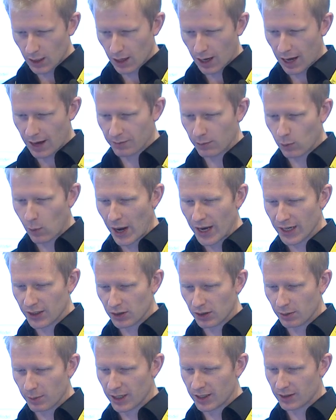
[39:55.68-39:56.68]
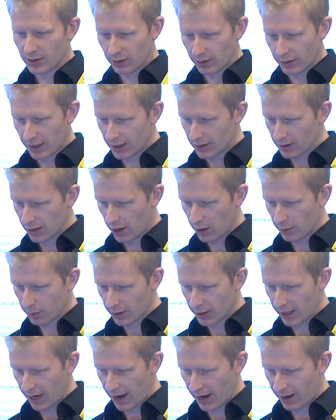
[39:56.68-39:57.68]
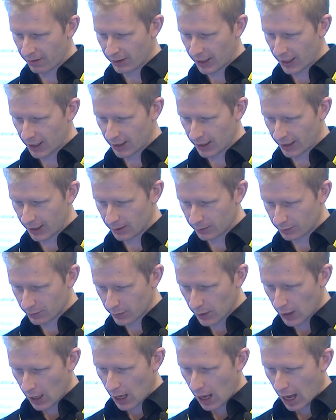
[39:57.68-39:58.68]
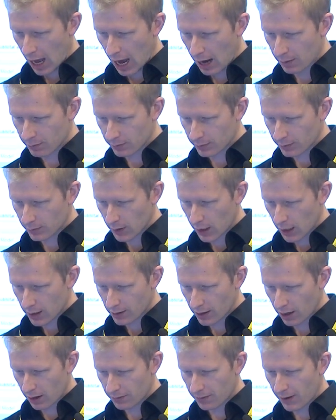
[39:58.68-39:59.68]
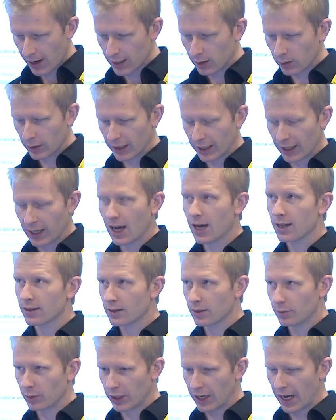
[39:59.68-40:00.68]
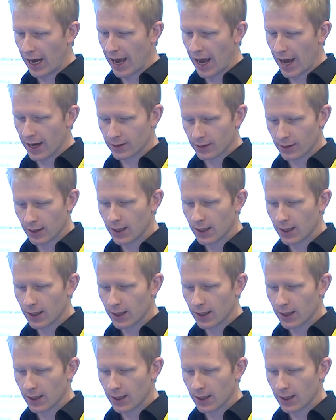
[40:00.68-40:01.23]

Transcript: I have way too many screens open, evidently. So if I look at a customer in AX,